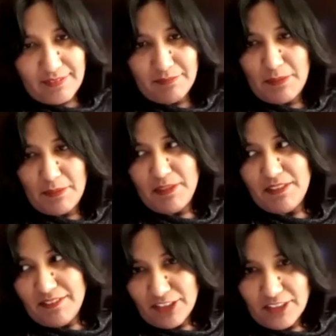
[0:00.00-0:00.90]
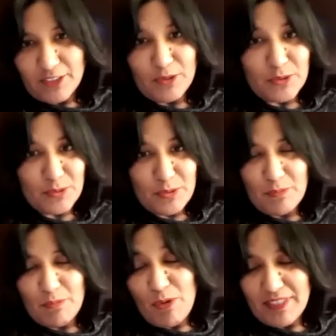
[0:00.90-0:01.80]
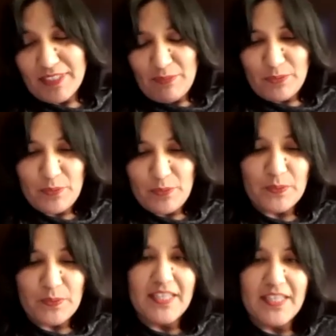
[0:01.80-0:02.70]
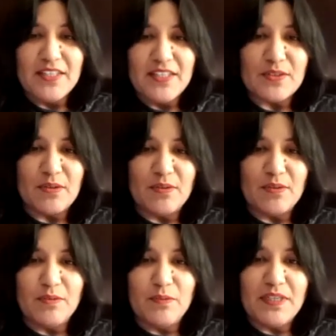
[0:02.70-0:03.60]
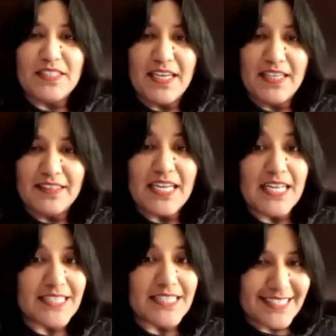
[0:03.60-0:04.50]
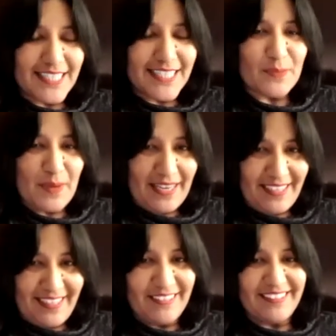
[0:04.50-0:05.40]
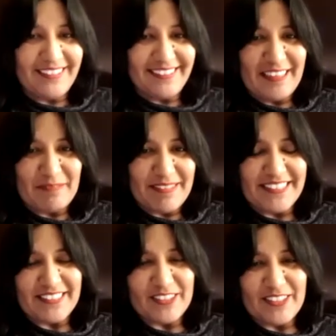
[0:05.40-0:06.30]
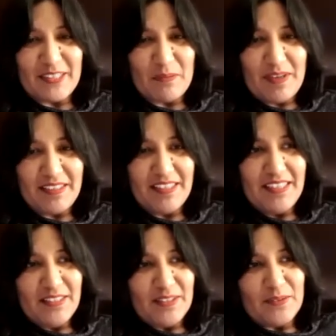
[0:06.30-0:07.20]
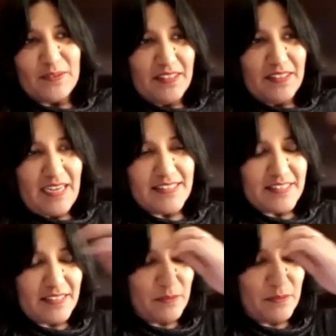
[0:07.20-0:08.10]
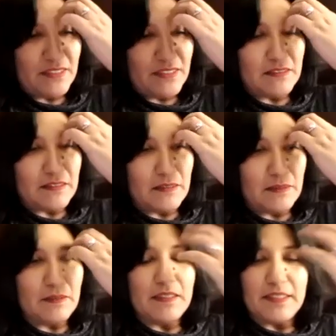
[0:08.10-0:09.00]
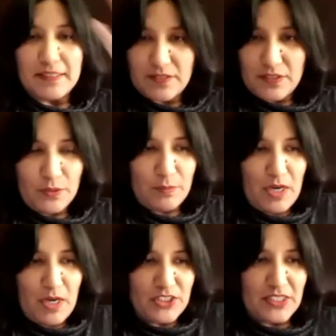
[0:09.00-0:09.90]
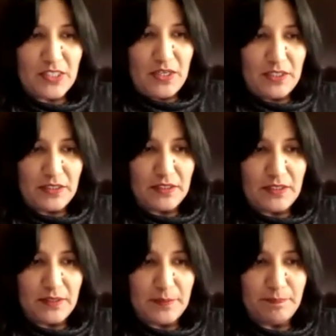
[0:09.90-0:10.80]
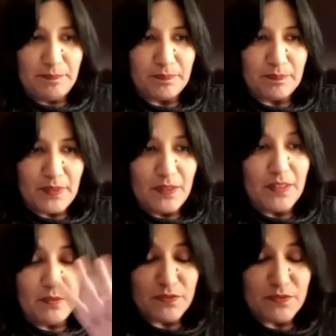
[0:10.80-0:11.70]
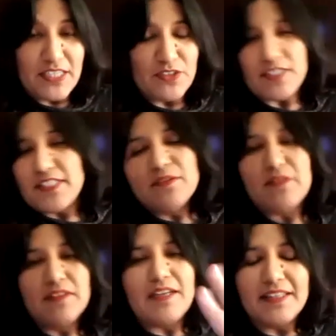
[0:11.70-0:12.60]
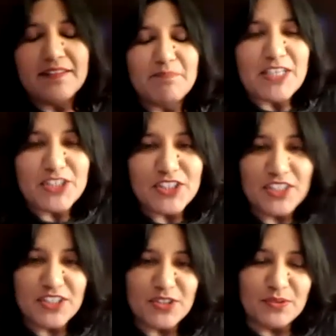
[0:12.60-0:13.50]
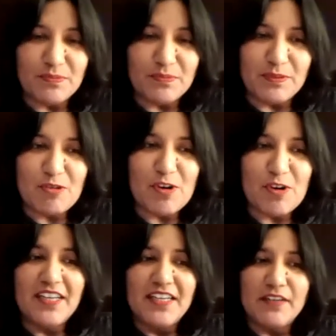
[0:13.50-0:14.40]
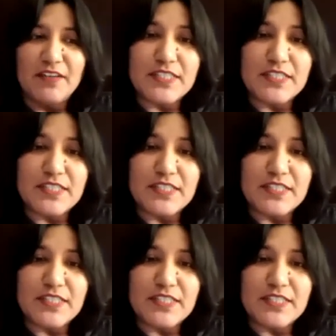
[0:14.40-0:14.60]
maybe a year or 2 or more down the road. So we take the hits as well. That means, so like what, last year we did an STU project on. It was very interesting. I mentioned it to you before. It was a